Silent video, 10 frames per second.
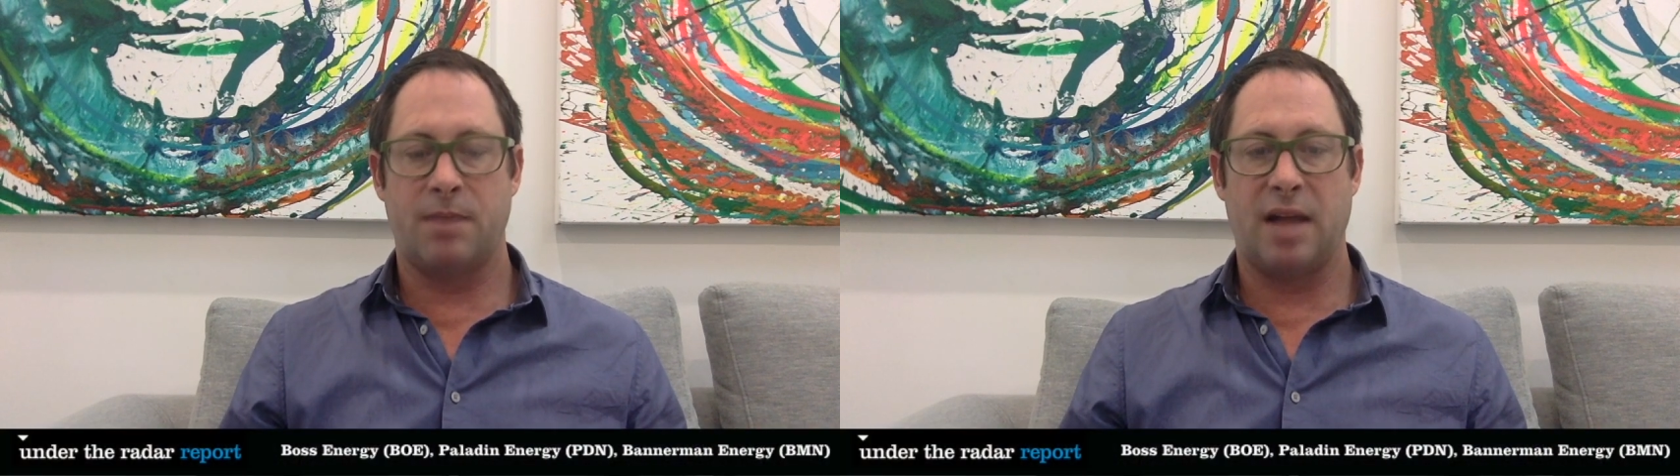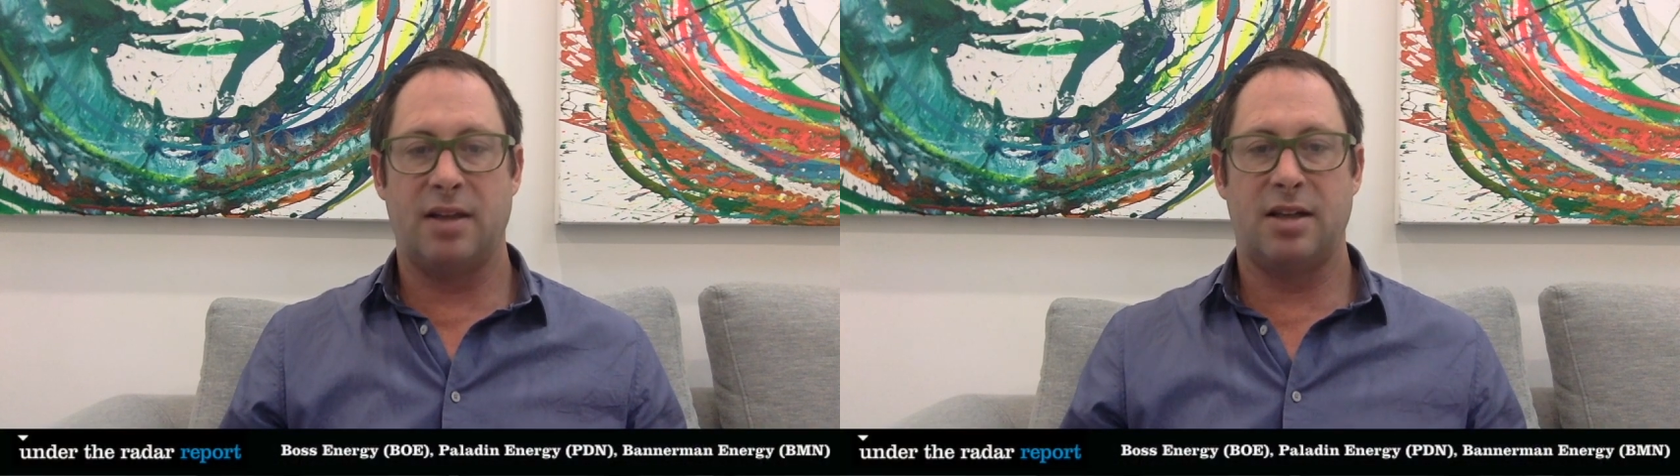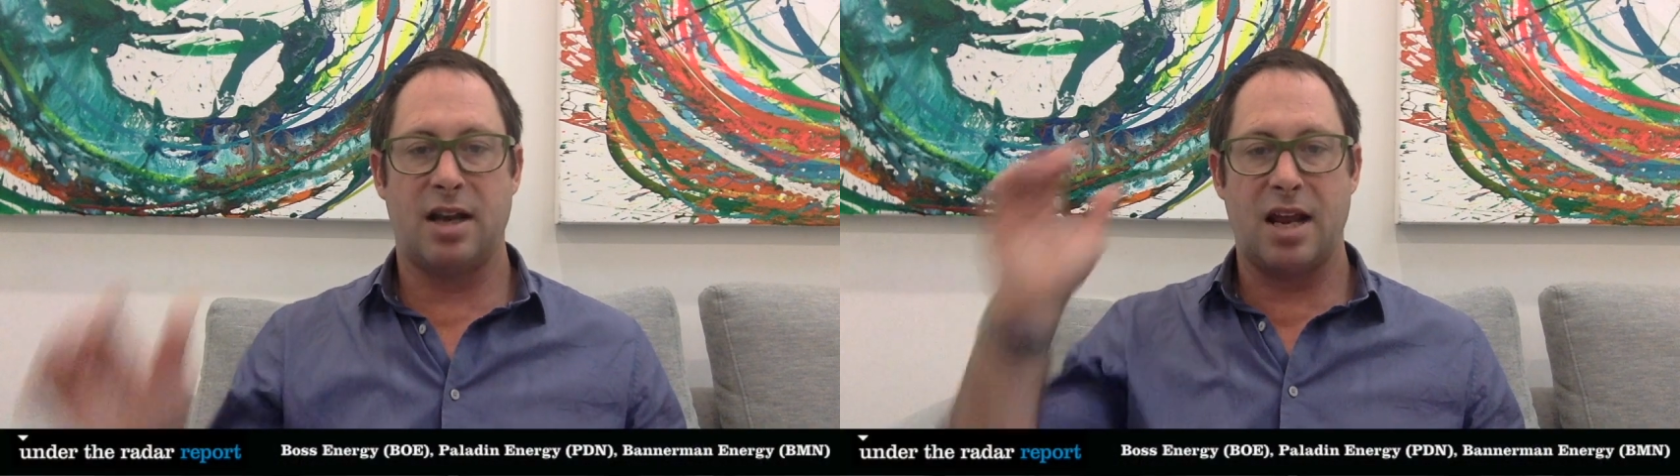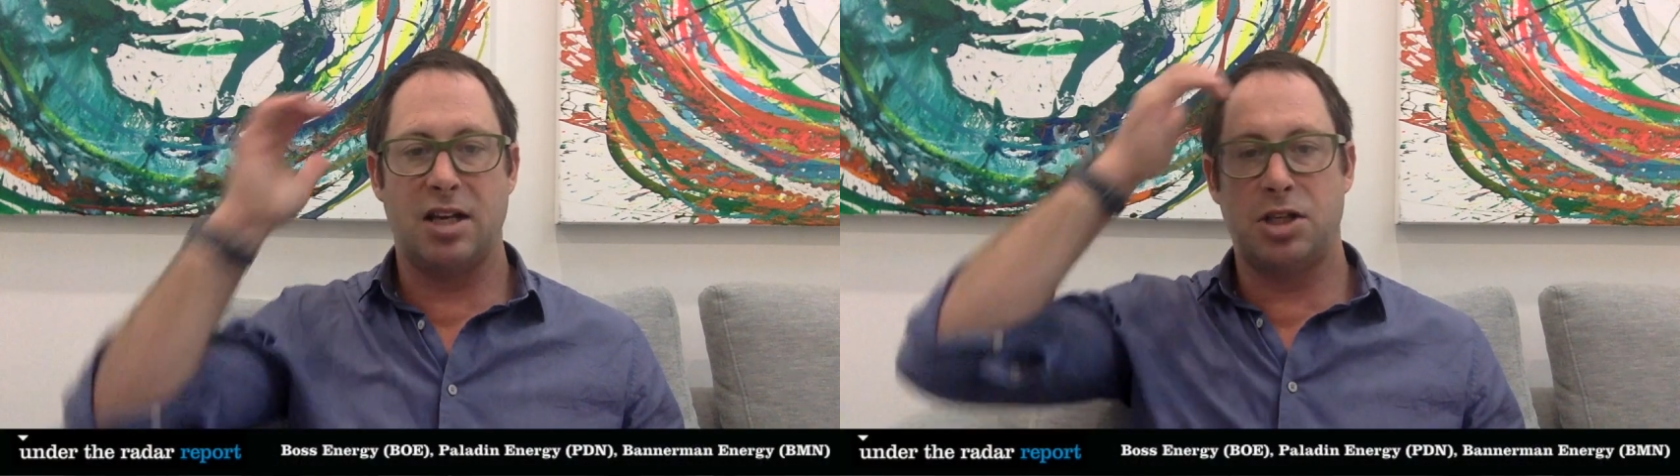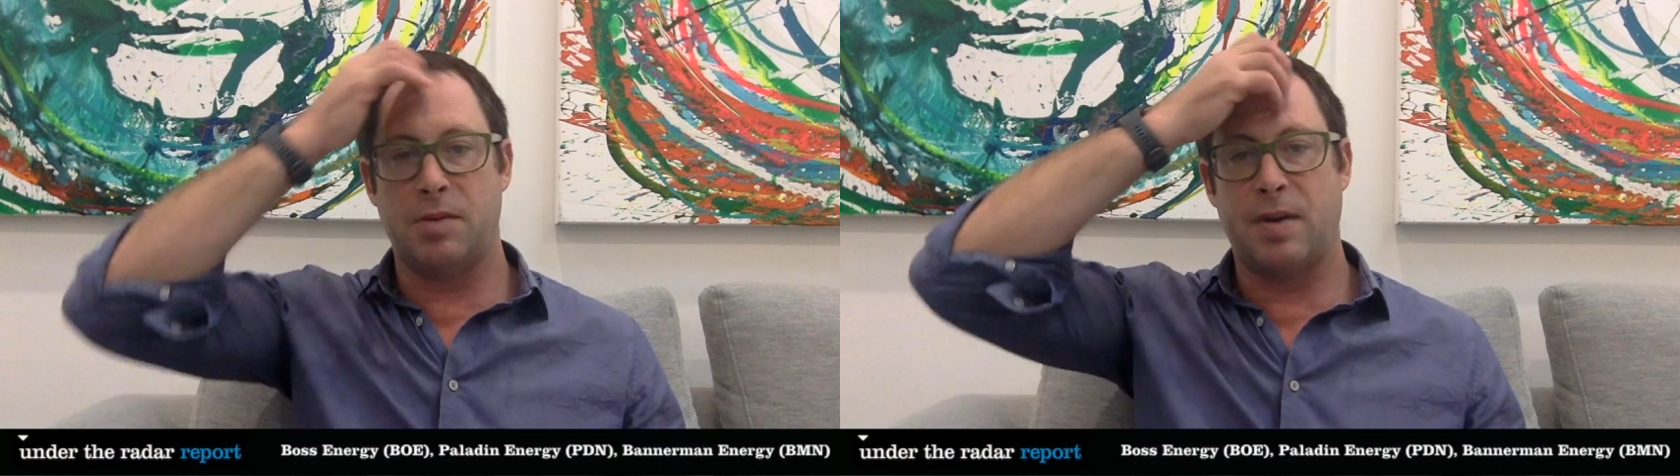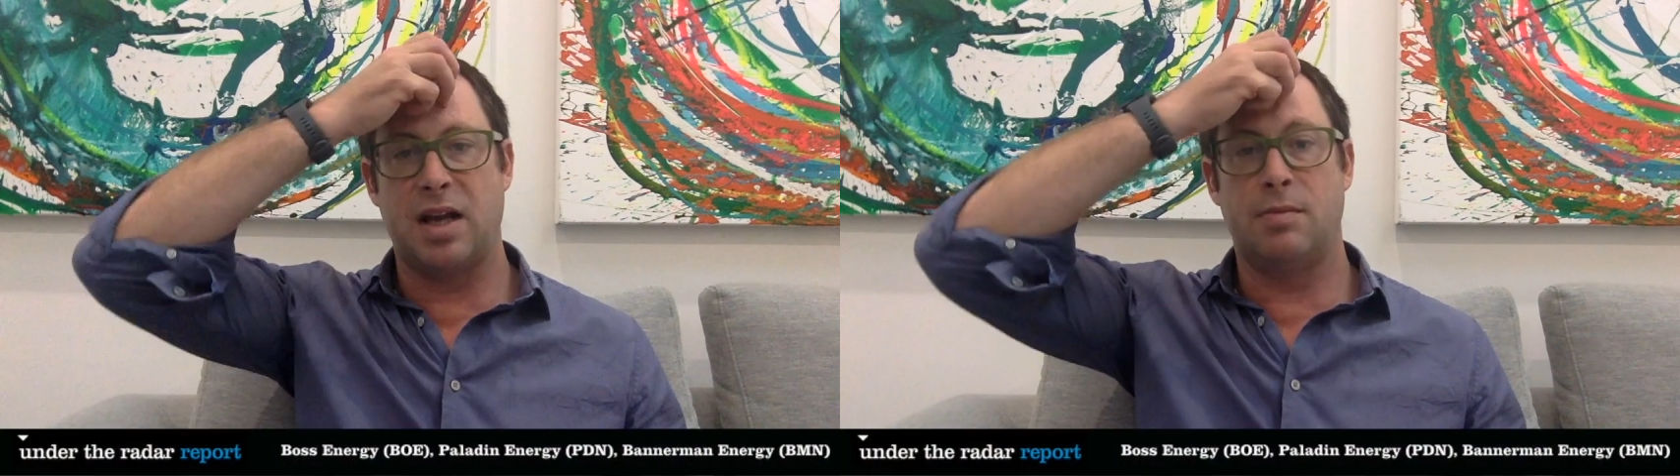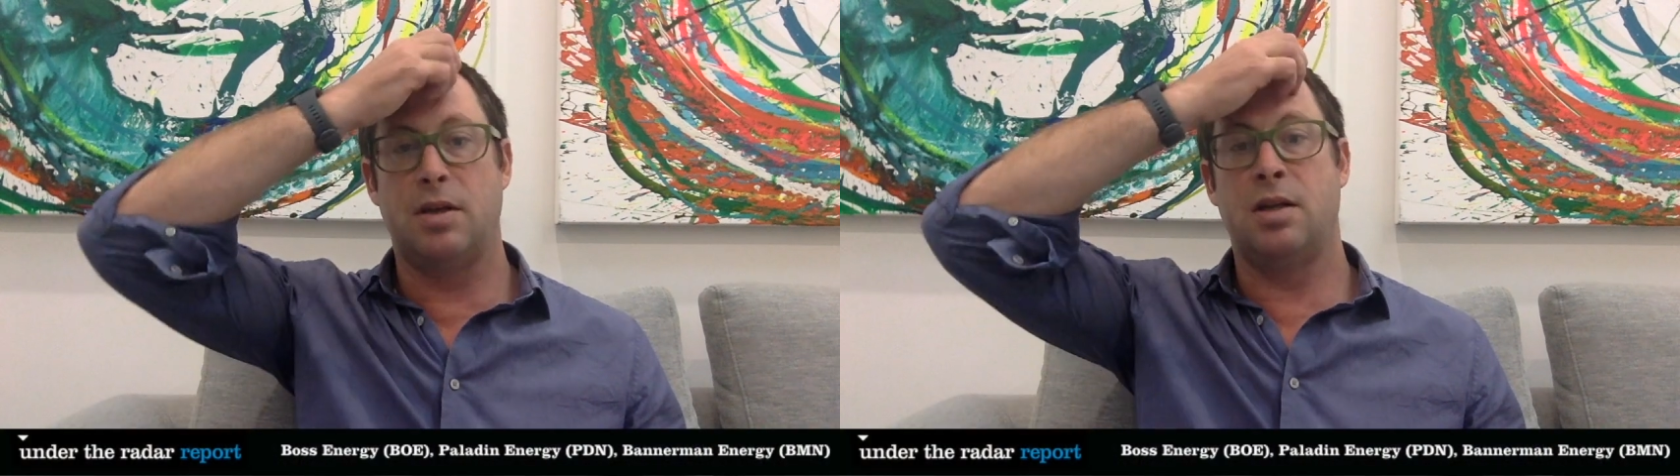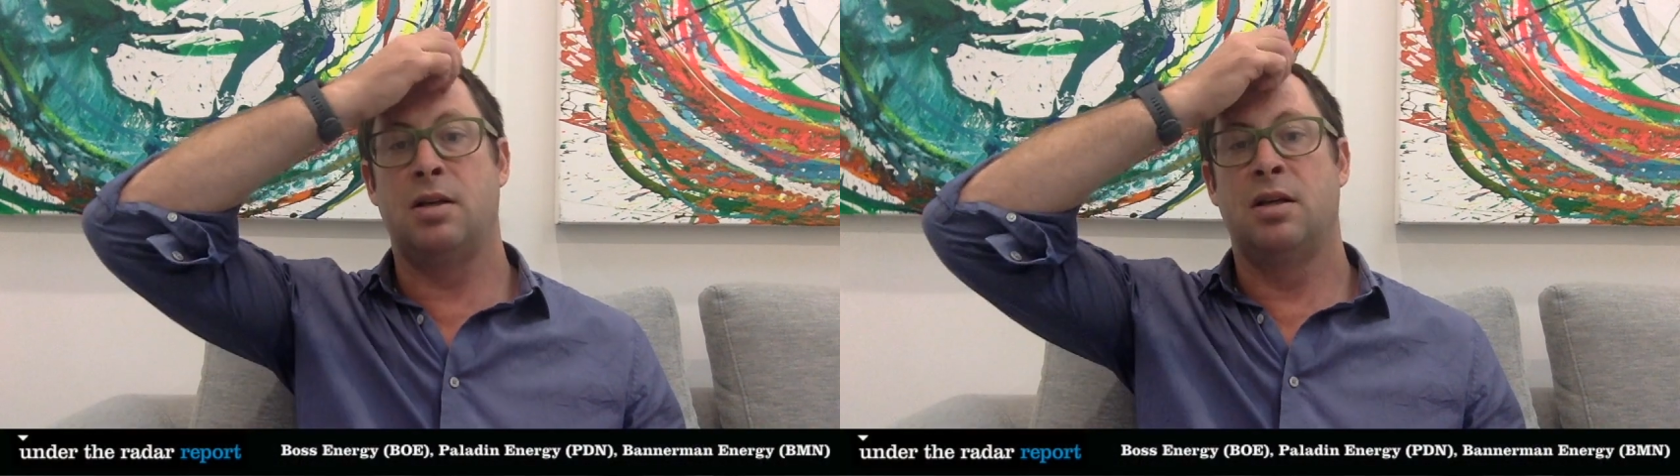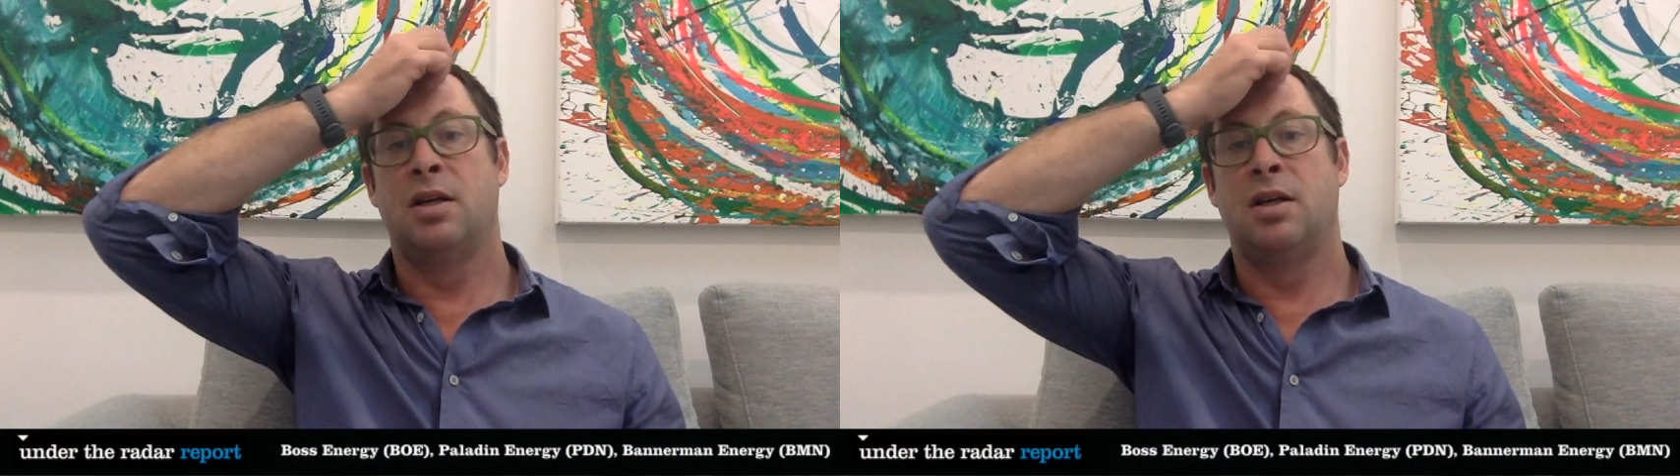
Paladin Energy, Bannerman,